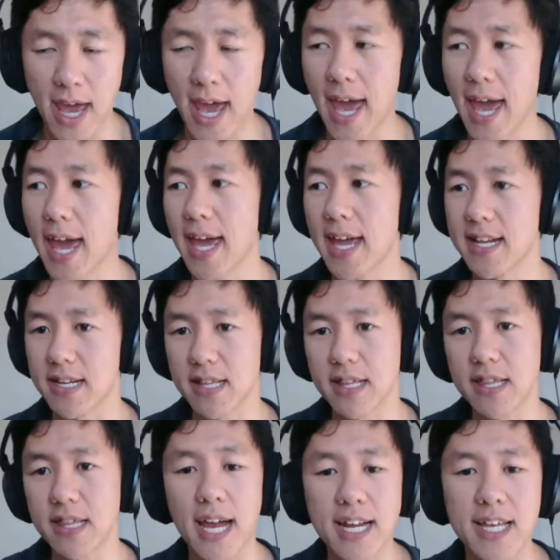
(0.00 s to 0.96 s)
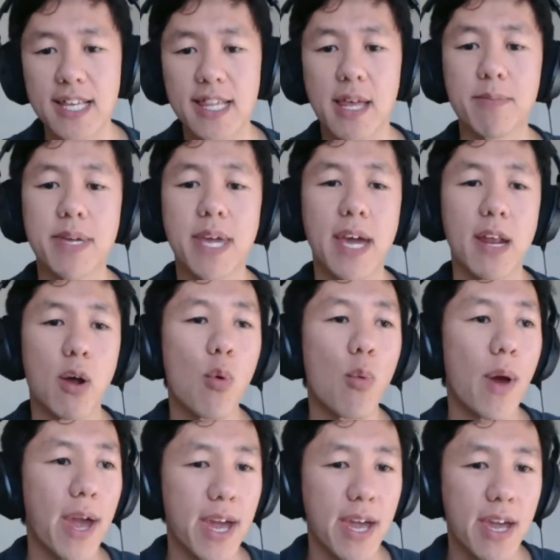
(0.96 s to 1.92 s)
and letting them get
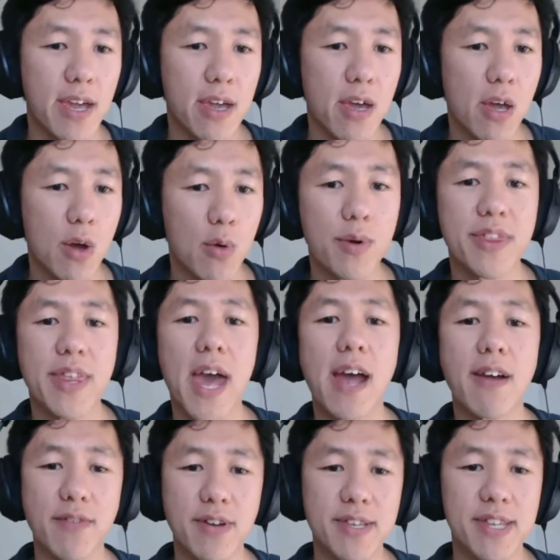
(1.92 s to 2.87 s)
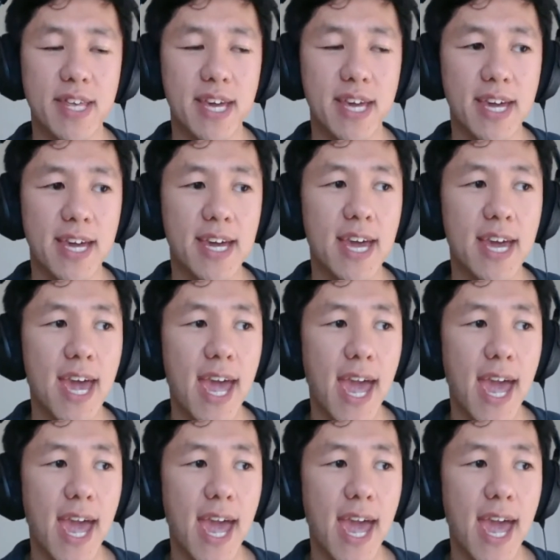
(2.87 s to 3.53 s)
away with everything.